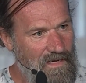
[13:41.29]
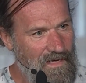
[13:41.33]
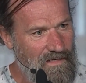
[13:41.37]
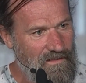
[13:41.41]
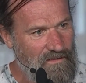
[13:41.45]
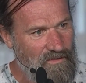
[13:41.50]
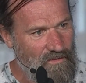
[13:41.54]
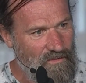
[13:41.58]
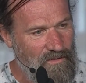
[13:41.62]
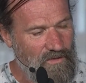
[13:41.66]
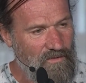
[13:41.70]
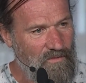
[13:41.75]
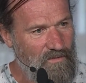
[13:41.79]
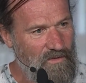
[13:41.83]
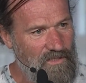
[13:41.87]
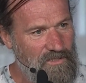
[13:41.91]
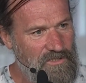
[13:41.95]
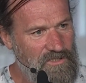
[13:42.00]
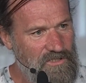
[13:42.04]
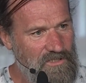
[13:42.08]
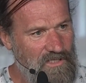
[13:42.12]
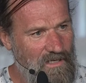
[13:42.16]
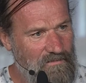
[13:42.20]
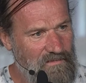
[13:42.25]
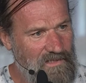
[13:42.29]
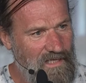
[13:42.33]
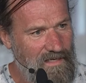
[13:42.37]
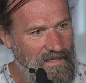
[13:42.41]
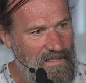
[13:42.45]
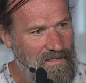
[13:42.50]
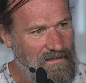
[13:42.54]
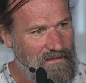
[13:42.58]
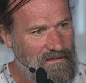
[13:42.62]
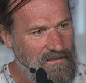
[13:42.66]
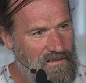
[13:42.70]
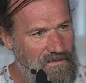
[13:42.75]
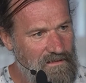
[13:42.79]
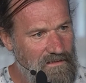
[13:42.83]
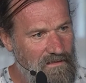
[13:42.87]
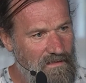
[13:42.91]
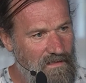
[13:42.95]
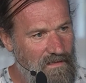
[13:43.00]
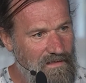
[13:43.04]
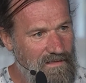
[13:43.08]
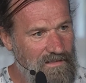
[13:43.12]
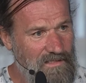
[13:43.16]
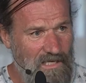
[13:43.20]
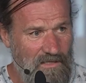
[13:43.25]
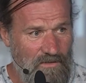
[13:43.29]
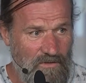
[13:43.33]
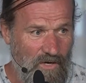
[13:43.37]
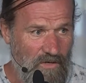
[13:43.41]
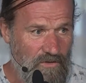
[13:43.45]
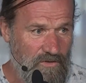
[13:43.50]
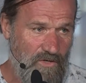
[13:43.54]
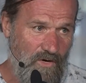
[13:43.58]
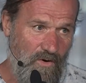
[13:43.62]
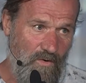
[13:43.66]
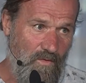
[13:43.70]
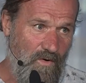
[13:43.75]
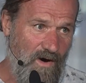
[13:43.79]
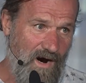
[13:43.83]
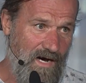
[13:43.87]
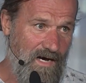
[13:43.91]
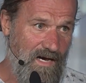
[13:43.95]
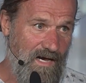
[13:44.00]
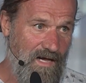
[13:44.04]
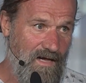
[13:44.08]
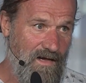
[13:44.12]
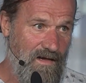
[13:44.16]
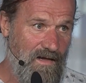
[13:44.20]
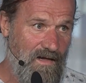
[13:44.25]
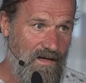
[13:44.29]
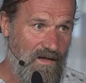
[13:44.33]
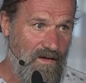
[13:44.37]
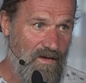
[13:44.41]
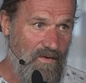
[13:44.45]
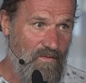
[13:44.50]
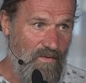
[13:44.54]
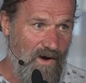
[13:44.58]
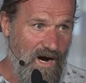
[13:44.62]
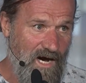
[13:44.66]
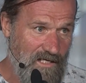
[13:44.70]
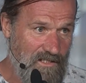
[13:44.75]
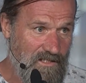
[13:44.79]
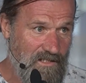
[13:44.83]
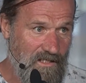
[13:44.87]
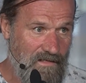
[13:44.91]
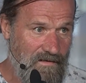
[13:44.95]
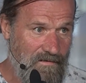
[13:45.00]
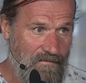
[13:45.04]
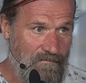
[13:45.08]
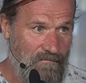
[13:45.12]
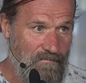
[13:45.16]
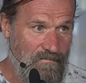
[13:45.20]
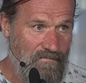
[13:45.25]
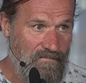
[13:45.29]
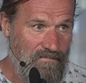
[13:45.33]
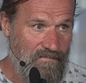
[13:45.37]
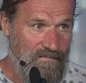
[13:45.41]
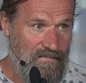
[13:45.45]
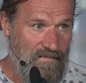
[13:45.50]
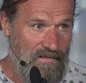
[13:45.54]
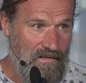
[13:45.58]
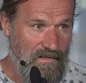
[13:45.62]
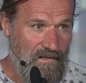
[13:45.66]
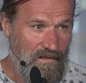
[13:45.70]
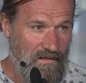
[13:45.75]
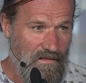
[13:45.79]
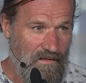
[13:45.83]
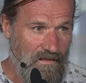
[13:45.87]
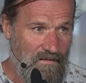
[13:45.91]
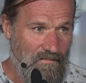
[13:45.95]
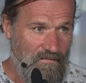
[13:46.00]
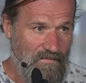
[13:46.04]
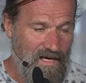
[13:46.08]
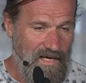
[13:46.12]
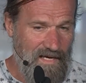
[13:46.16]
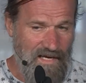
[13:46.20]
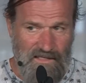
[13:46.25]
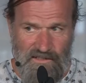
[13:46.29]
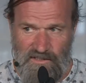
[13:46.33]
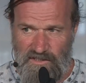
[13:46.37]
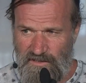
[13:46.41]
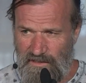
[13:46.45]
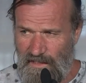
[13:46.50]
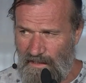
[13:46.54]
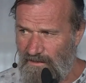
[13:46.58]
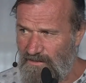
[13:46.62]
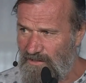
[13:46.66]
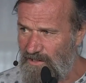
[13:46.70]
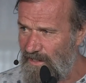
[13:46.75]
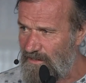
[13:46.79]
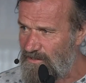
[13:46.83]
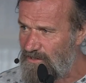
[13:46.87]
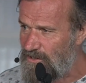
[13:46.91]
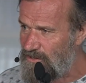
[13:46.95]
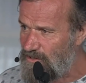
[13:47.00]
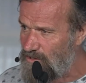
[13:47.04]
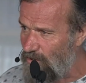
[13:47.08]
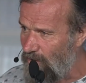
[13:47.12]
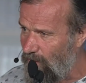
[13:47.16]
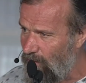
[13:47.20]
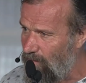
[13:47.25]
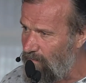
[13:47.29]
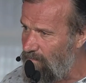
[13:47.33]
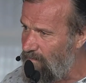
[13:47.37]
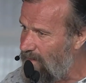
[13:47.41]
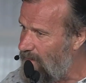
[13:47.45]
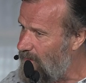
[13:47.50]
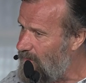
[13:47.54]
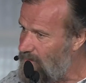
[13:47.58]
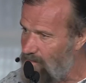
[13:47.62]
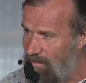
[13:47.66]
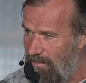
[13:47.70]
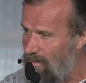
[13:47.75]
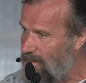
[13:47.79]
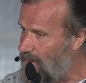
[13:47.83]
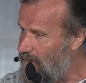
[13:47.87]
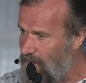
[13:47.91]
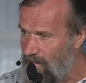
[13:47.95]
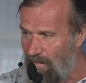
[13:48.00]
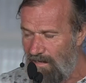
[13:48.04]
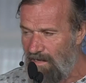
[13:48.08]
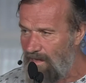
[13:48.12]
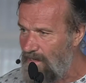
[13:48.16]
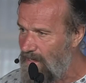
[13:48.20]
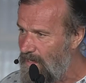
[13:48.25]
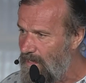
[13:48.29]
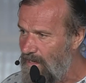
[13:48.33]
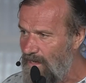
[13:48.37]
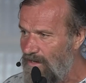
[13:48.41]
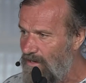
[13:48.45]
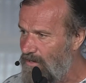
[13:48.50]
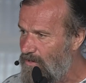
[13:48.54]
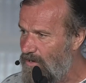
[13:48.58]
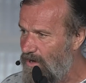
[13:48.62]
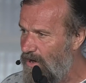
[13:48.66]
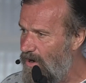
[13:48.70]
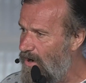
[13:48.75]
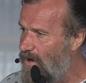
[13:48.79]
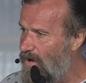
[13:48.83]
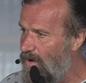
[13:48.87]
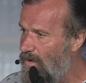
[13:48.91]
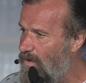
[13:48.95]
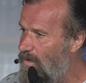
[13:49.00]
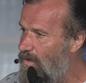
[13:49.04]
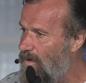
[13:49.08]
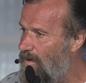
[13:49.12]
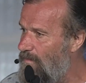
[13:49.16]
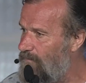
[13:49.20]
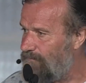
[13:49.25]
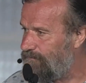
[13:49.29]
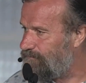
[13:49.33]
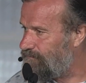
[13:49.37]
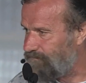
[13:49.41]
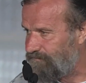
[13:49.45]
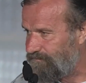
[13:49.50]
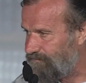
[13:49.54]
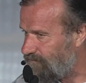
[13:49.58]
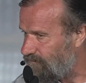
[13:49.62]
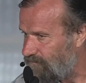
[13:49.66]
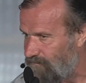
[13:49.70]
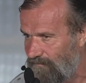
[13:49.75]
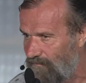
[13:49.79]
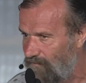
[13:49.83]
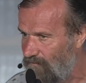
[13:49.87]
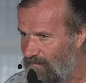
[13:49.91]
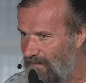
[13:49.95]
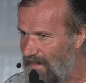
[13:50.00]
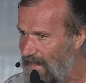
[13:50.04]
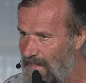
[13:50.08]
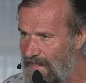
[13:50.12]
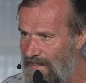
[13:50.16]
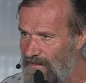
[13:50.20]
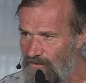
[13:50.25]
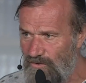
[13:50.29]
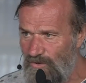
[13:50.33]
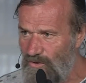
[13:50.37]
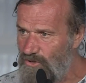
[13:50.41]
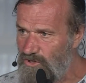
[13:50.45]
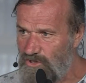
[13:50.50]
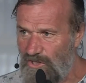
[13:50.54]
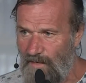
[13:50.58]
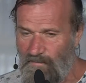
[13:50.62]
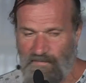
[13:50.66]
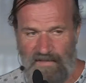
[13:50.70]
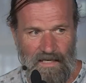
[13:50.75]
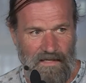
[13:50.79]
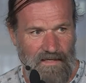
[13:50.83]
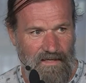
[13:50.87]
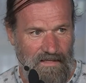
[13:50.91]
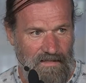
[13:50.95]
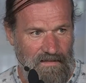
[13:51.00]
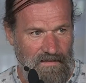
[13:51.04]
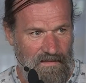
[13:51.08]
thought there was something else. Did not know why. What? My instinct just told me, go and do something.